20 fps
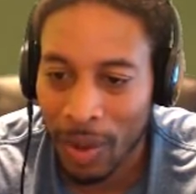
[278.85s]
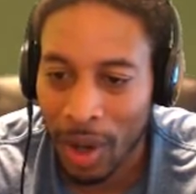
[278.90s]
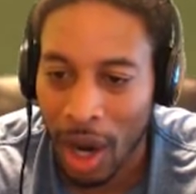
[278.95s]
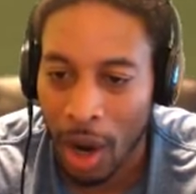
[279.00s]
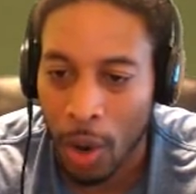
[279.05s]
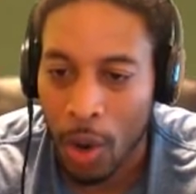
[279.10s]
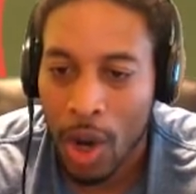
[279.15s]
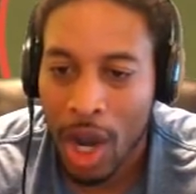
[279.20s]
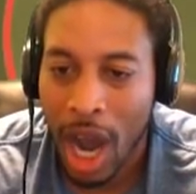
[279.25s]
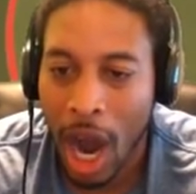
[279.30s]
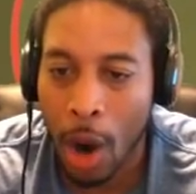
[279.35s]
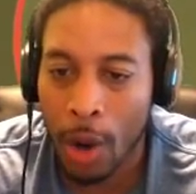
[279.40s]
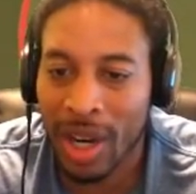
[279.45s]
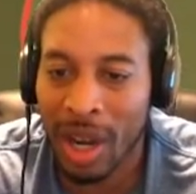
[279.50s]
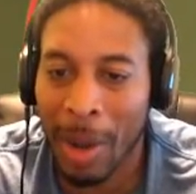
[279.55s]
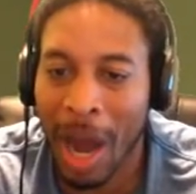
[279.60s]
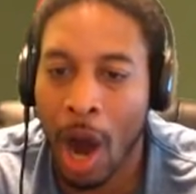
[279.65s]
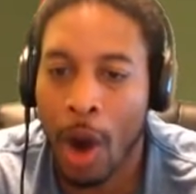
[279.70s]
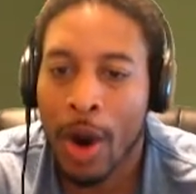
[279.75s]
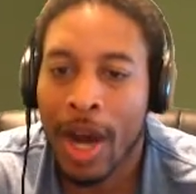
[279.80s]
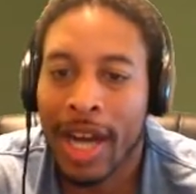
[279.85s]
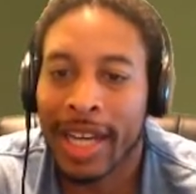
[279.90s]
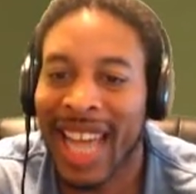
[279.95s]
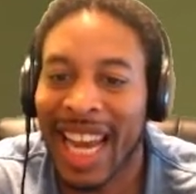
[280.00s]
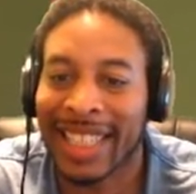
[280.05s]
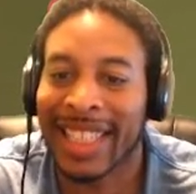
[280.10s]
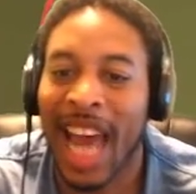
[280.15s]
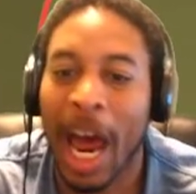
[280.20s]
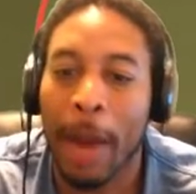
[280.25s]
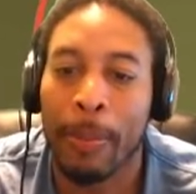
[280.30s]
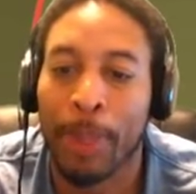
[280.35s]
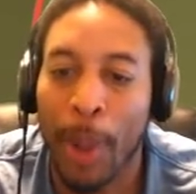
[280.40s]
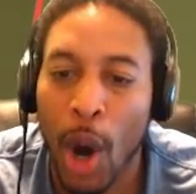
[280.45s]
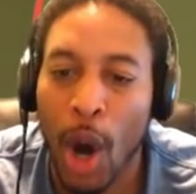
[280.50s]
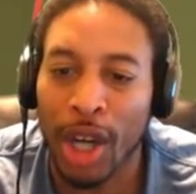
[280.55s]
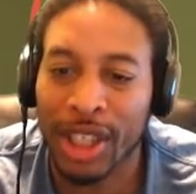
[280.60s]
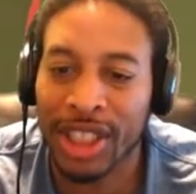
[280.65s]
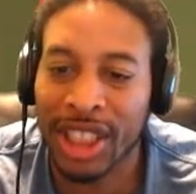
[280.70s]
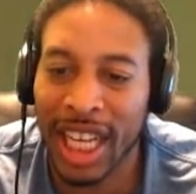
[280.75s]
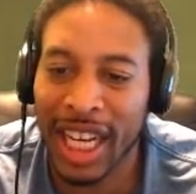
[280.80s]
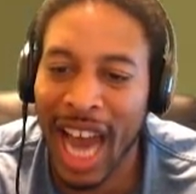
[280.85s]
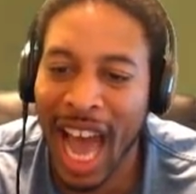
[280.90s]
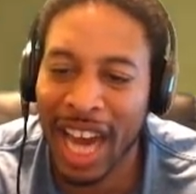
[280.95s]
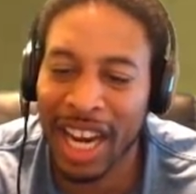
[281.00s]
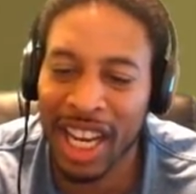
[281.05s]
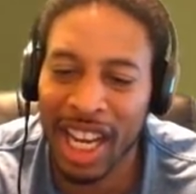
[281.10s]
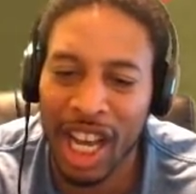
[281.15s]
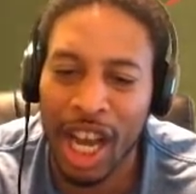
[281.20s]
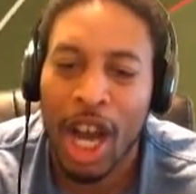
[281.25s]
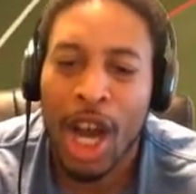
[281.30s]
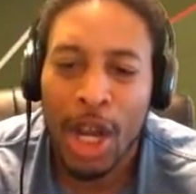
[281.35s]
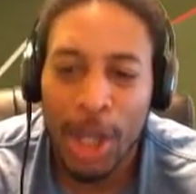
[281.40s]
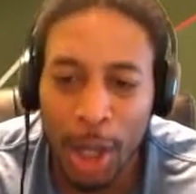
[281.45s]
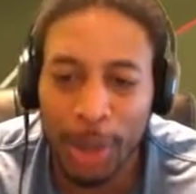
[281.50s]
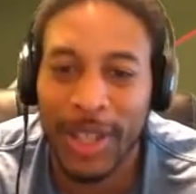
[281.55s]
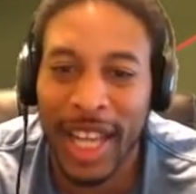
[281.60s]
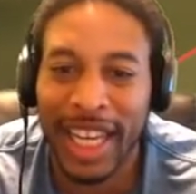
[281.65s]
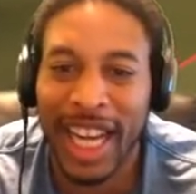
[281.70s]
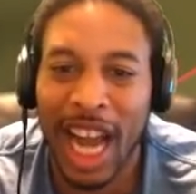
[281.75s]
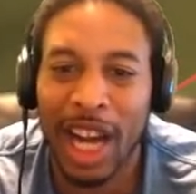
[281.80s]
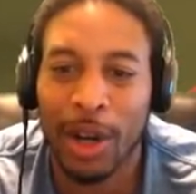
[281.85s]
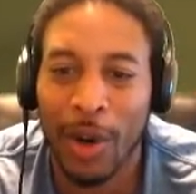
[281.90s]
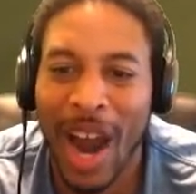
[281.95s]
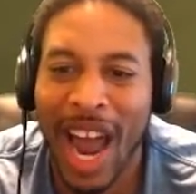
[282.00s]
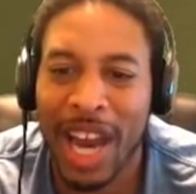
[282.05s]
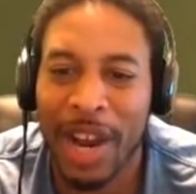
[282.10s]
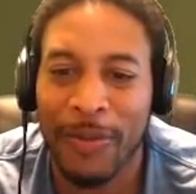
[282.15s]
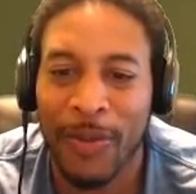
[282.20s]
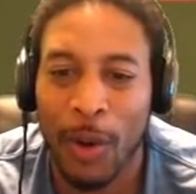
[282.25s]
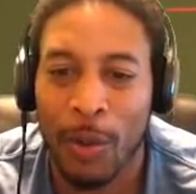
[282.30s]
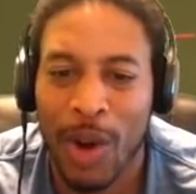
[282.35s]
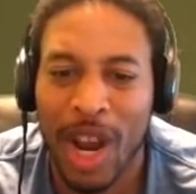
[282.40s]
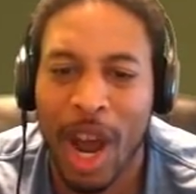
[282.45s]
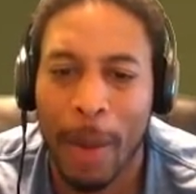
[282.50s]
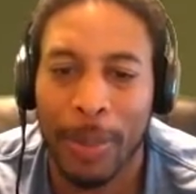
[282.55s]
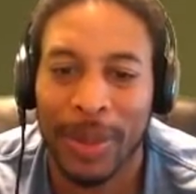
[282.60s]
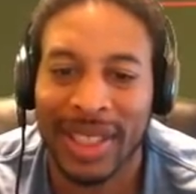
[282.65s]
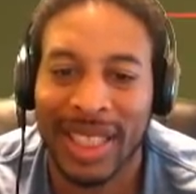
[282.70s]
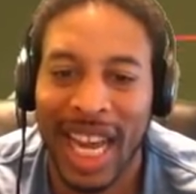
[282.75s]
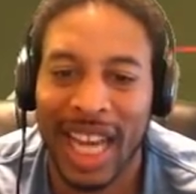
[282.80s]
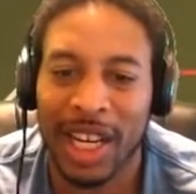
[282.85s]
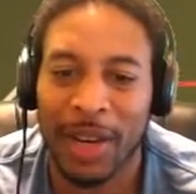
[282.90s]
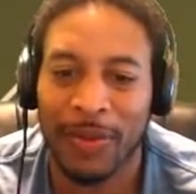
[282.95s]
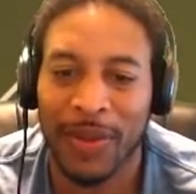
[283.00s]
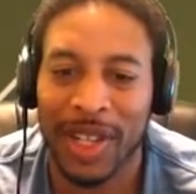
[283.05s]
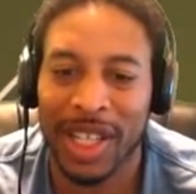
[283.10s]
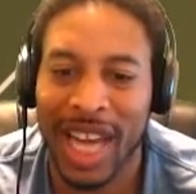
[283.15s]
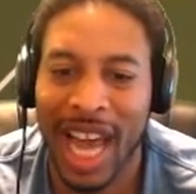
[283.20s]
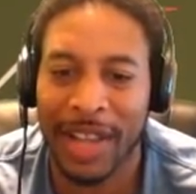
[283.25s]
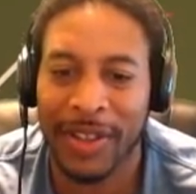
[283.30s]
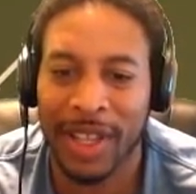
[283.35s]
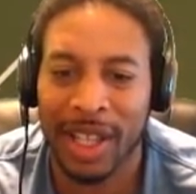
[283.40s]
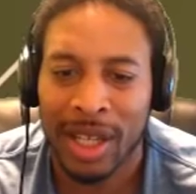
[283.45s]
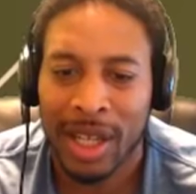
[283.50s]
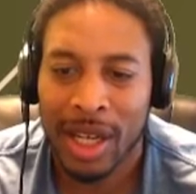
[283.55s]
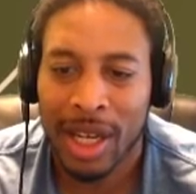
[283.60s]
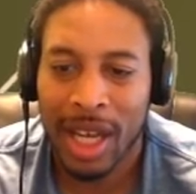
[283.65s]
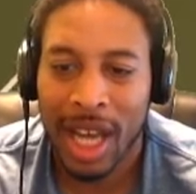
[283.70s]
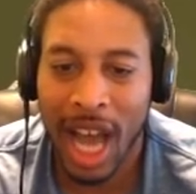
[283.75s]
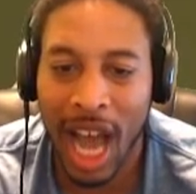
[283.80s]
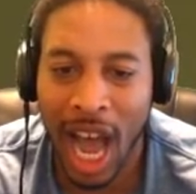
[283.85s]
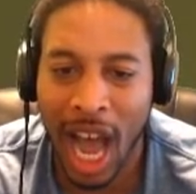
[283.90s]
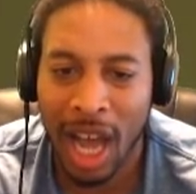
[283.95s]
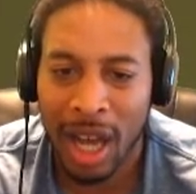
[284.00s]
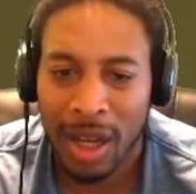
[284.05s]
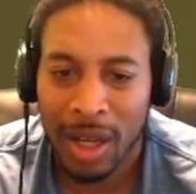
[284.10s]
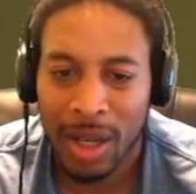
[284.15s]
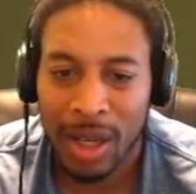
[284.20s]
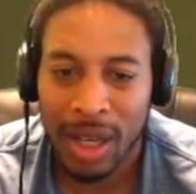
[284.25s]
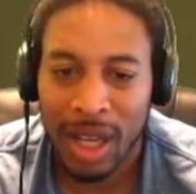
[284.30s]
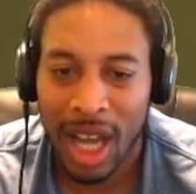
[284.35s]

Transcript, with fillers: Oh, oh, come on. Get that bullshit out of here. You think I grinded for real, protecting for nothing? Huh?